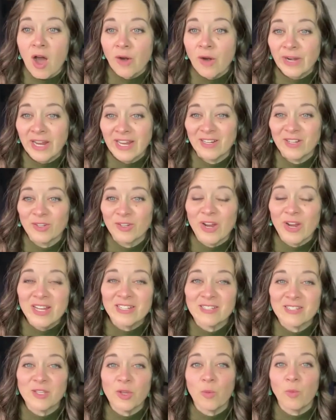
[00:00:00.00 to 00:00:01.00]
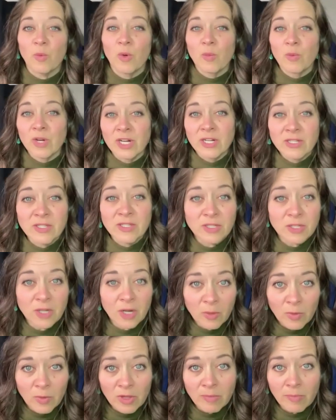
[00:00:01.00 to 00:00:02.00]
All right, great. So what we're going to
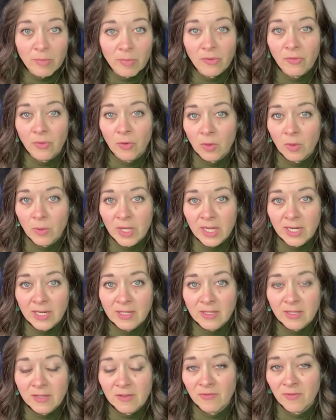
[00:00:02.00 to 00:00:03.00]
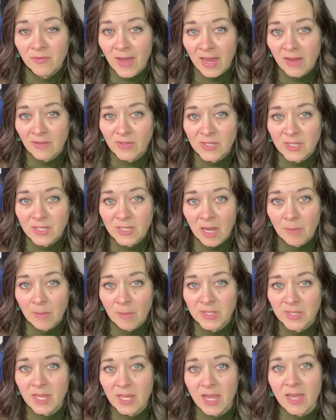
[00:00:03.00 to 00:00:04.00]
start with before we get into the 5
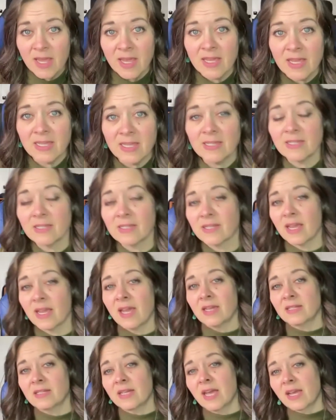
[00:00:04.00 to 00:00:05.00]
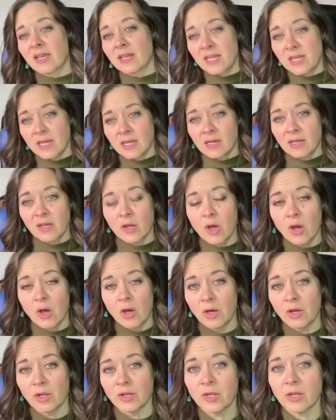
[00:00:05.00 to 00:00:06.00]
steps is a technique
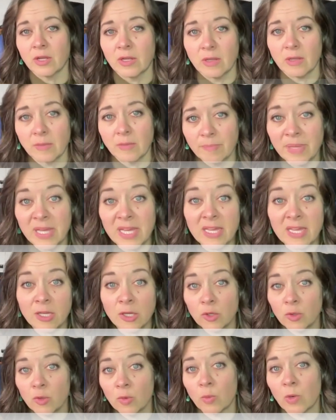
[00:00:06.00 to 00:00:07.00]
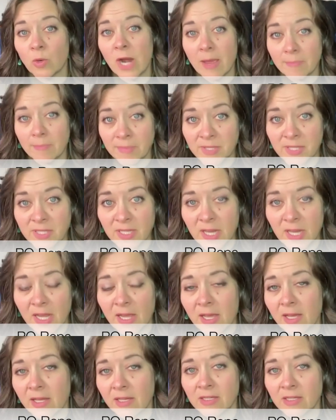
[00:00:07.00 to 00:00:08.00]
called PQ reps.
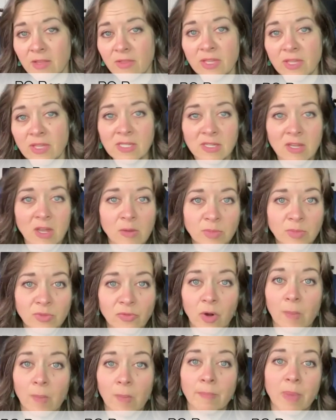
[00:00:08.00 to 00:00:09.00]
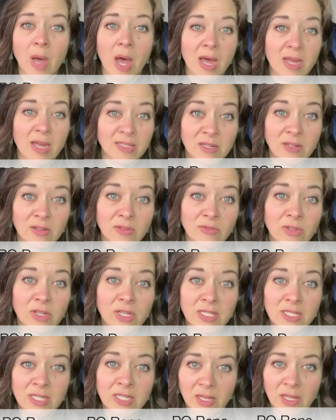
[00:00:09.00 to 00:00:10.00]
And this comes from positive
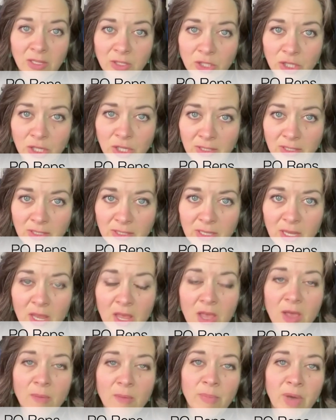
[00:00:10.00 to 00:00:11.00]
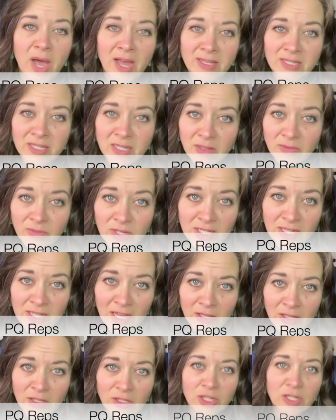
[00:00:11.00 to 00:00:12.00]
intelligence. Positive
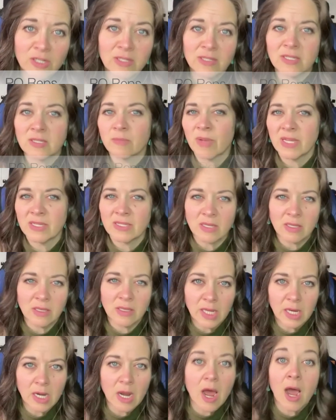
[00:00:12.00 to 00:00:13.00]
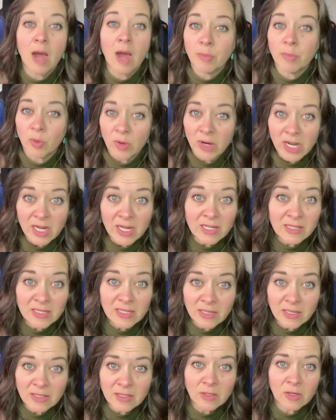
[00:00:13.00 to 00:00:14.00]
intelligence is basically an operating
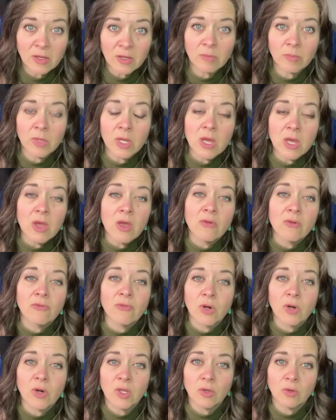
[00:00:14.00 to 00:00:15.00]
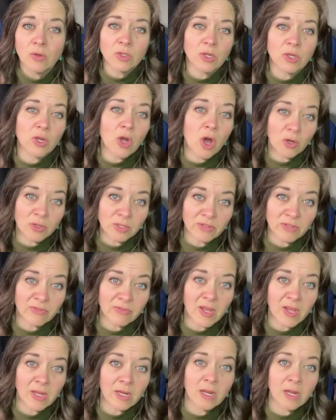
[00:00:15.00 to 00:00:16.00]
system for you to
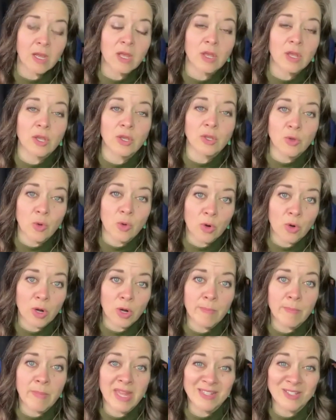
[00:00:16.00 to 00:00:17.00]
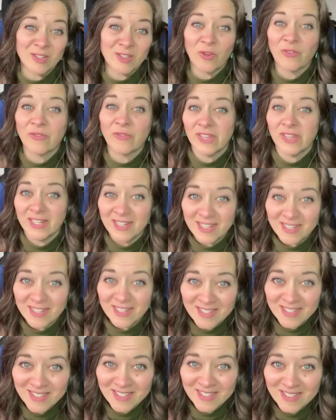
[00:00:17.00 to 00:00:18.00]
cultivate your mental
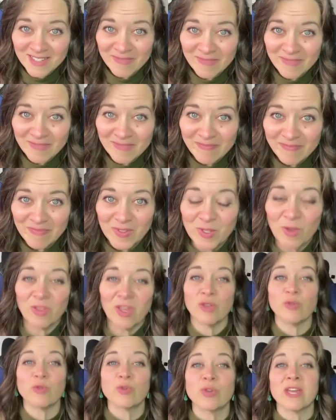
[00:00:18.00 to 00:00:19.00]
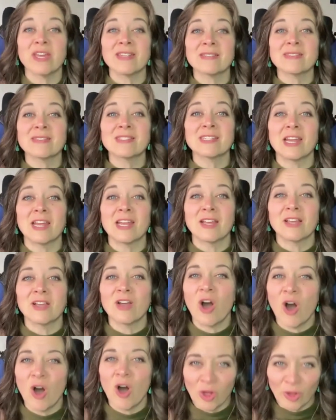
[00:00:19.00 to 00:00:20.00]
fitness so that you can stay
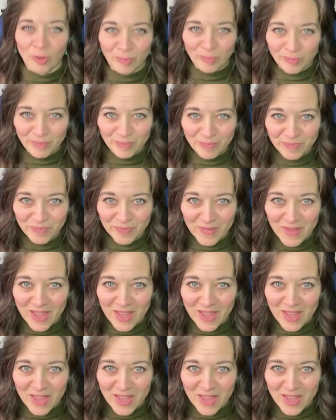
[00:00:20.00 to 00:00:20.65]
calm.